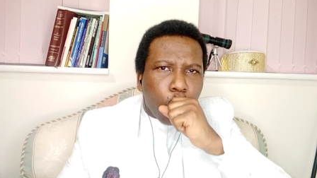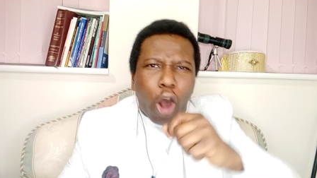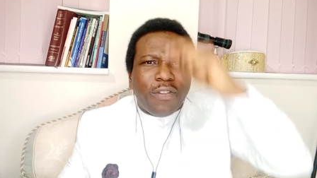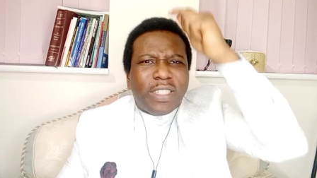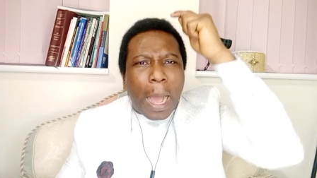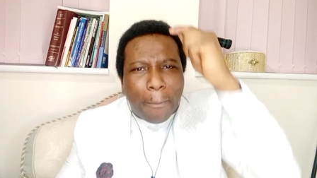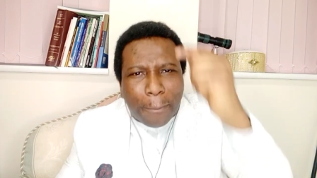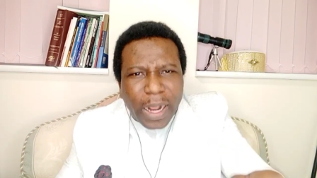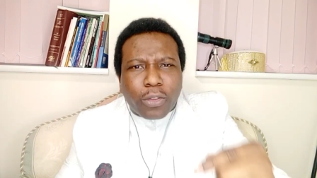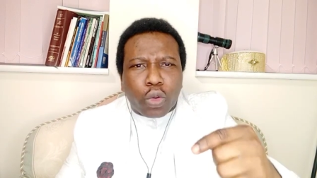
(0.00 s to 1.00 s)
of their
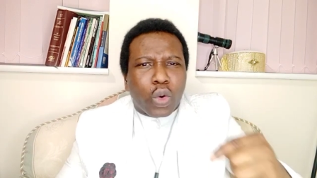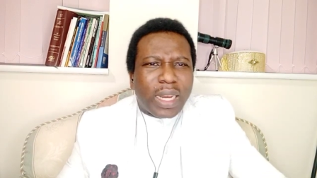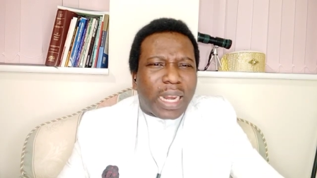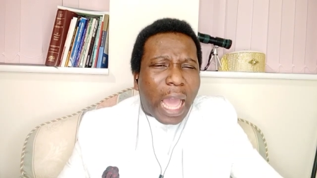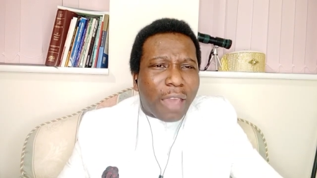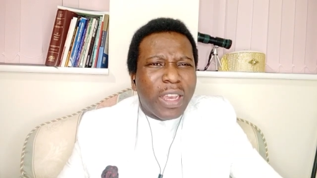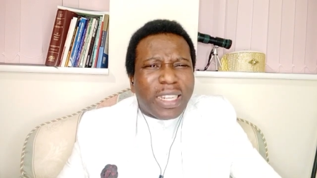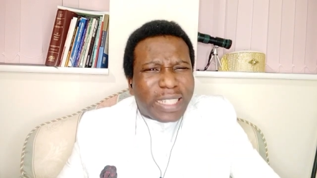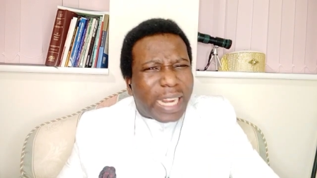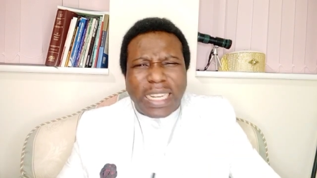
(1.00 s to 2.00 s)
breakthrough in life.
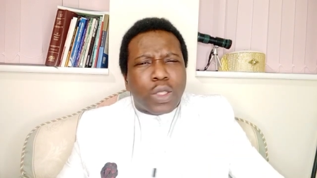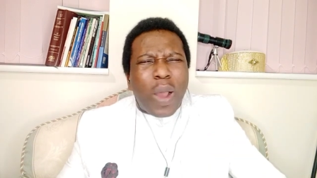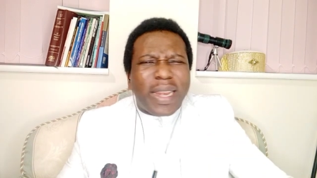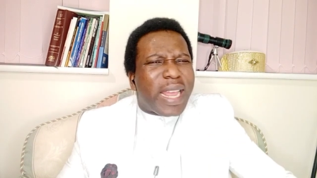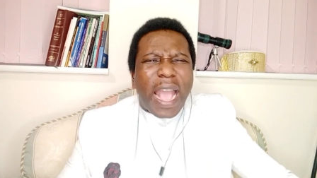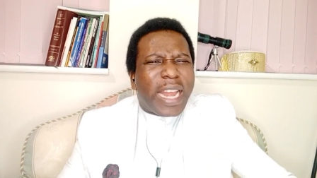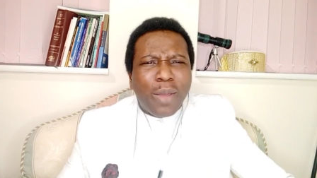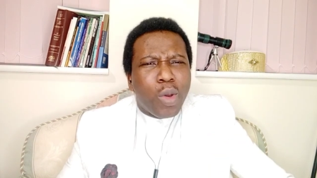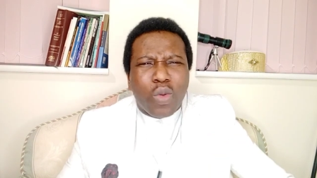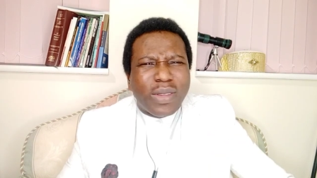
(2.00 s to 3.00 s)
That is when the
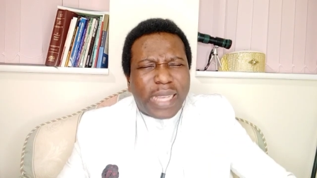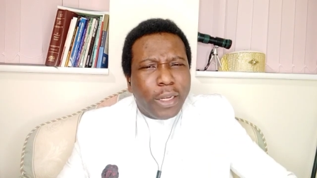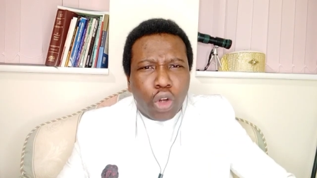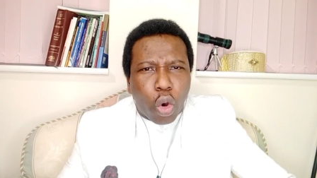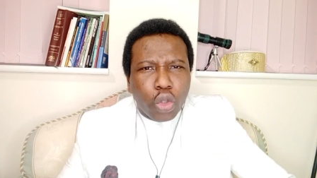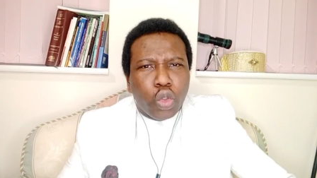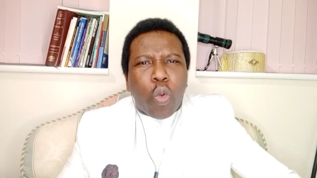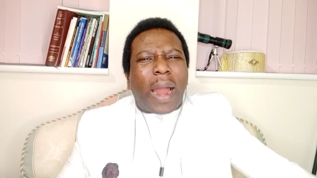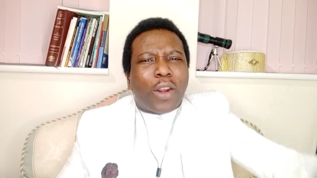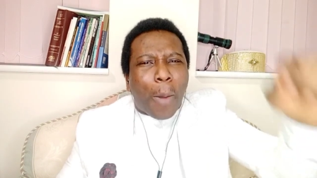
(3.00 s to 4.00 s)
enemy will say, No,
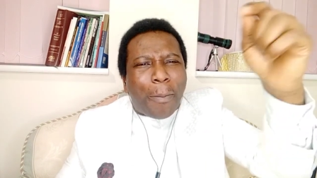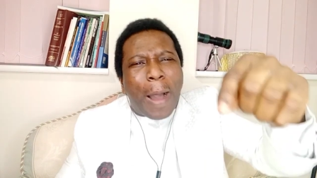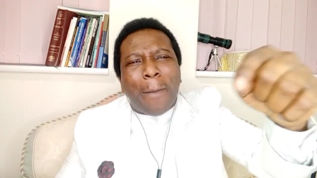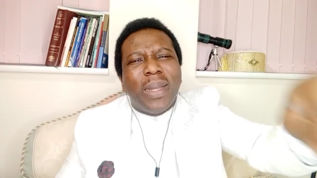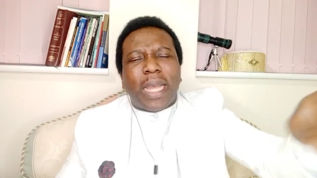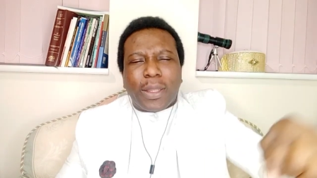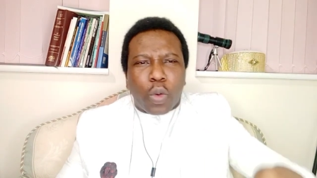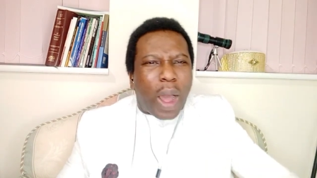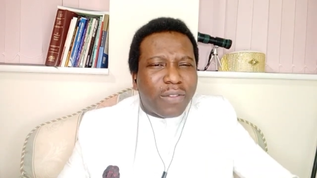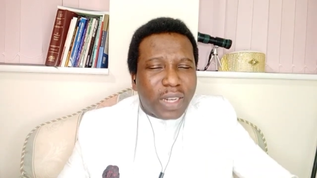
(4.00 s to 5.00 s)
you are not permitted
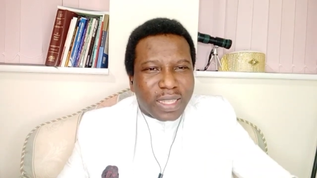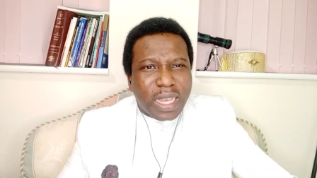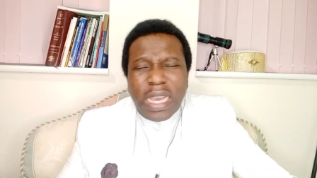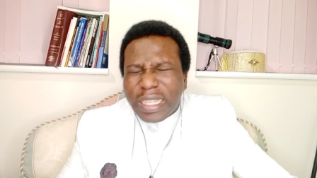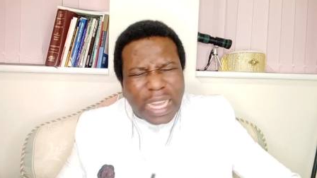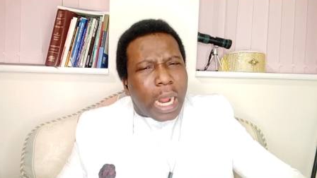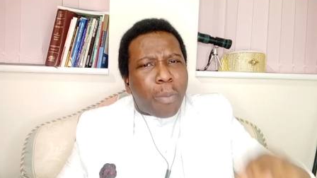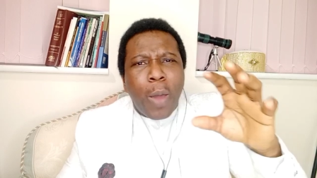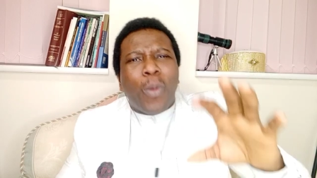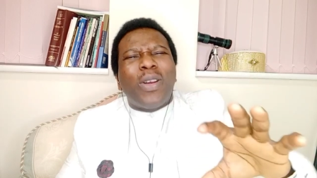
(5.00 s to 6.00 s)
to have this. There are
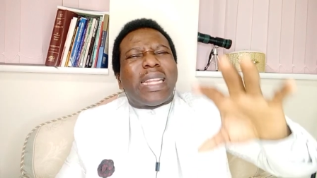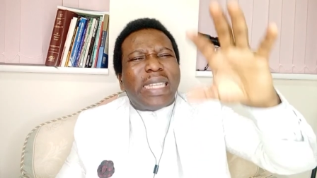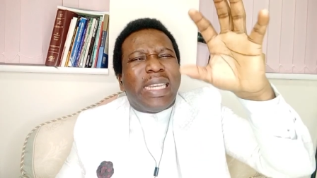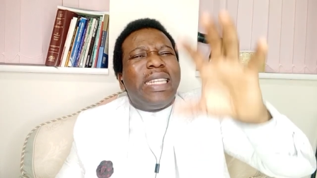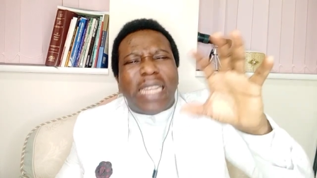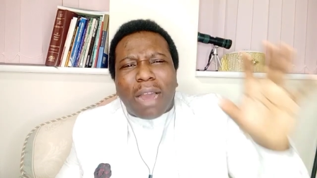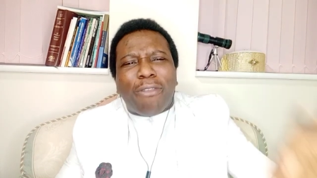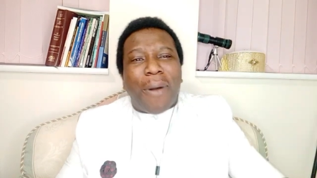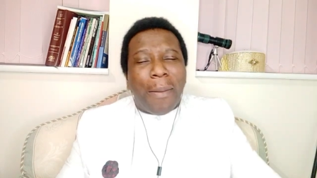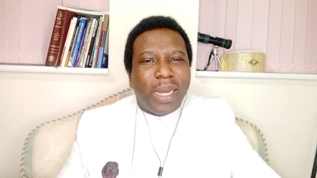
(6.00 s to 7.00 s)
people that in their
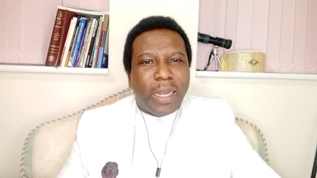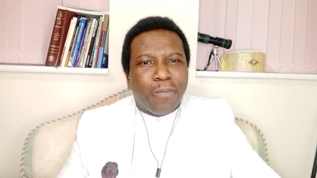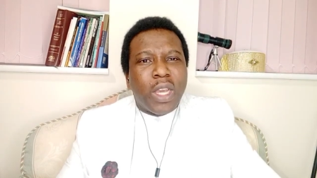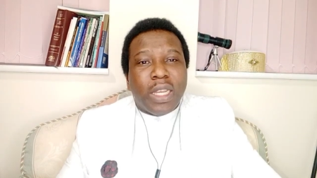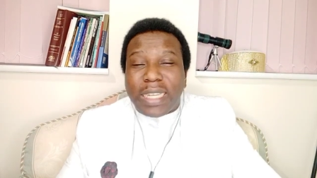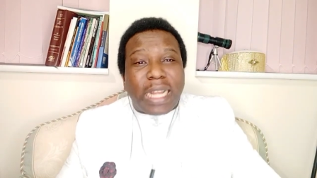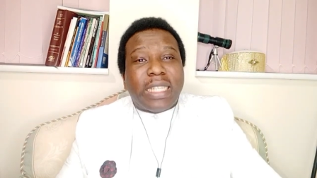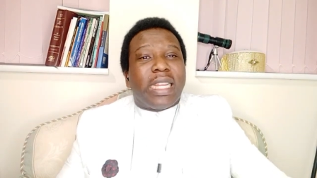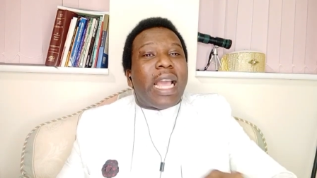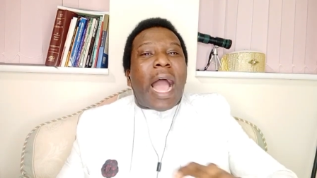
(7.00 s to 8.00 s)
family,
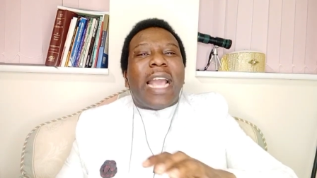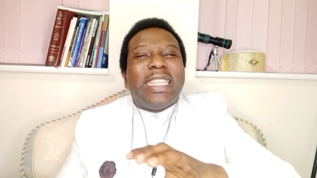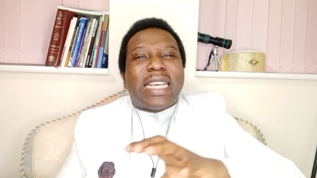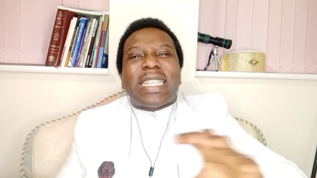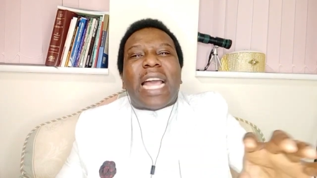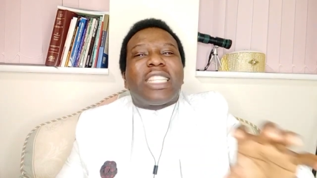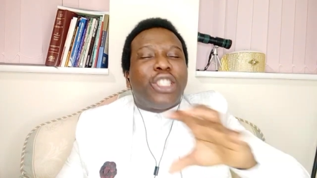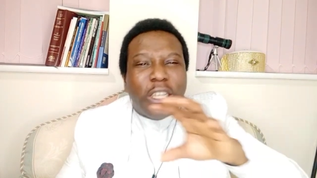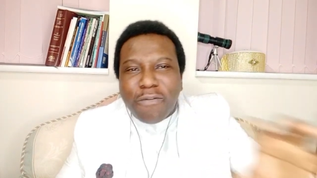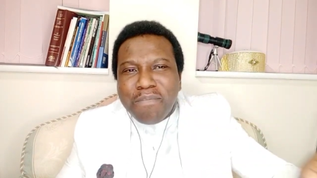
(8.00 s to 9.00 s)
that the highest
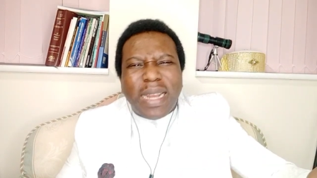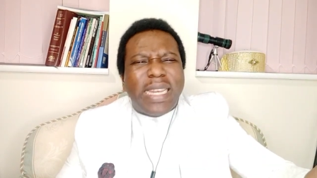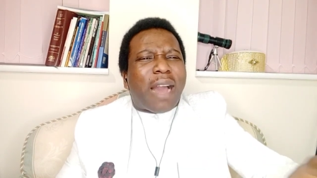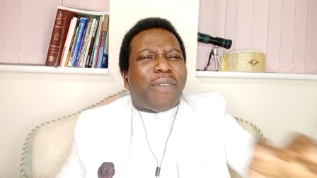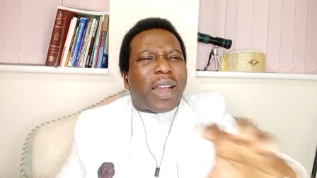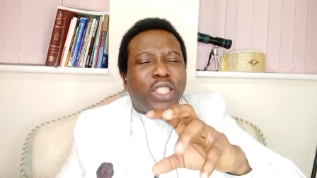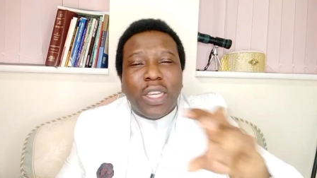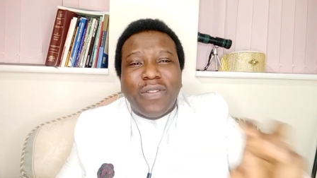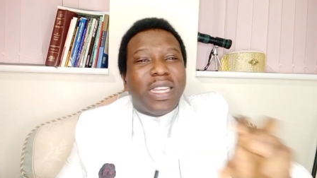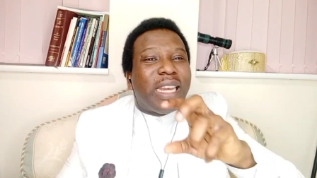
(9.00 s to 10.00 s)
achievement they have
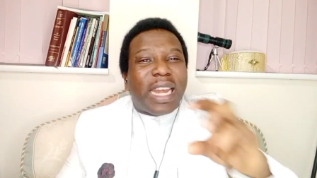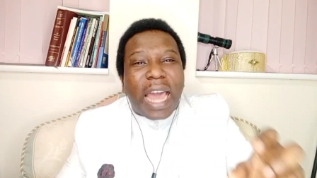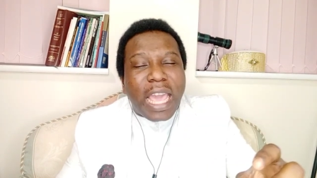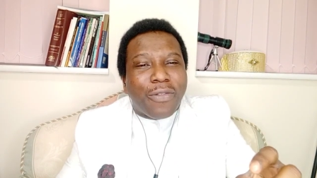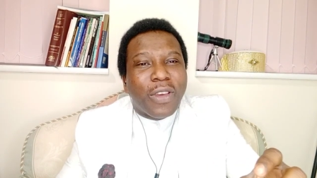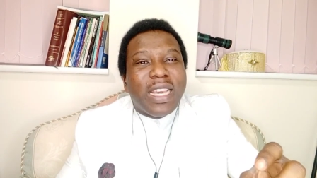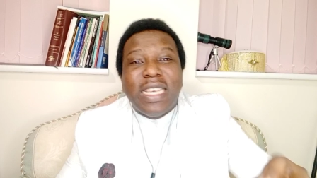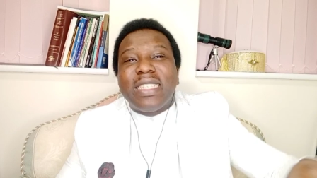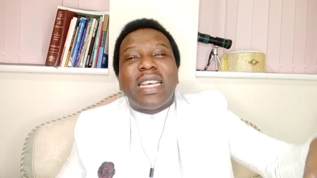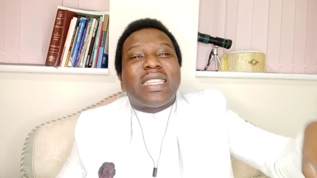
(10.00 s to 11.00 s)
achieved in life
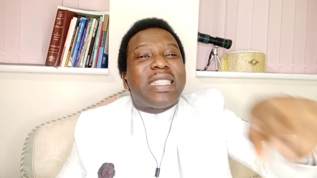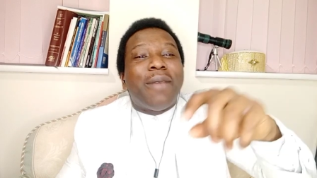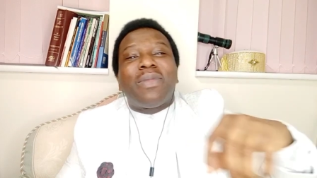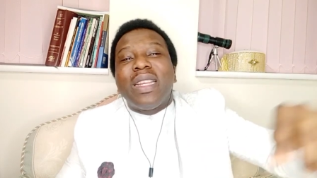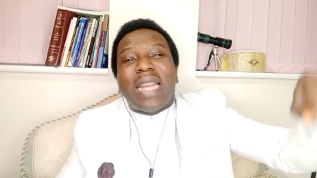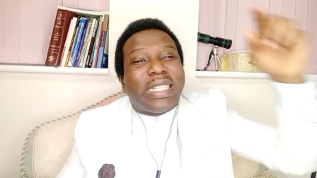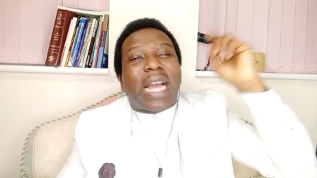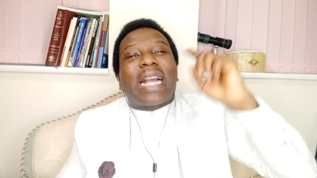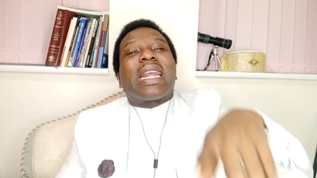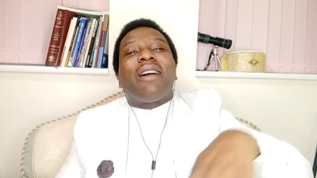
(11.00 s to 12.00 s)
is the same thing that
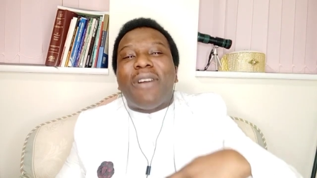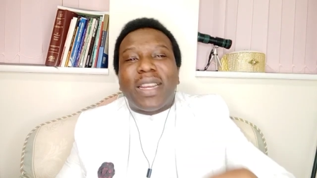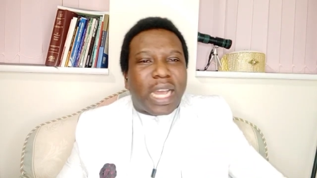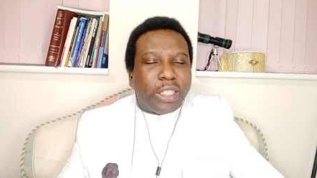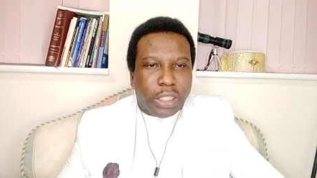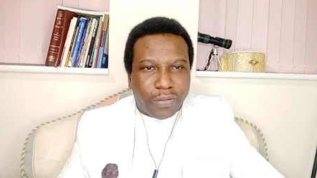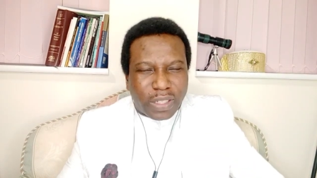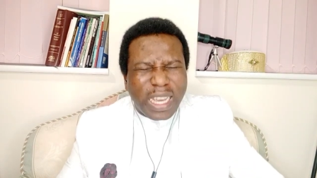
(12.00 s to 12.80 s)
their grandfather achieved,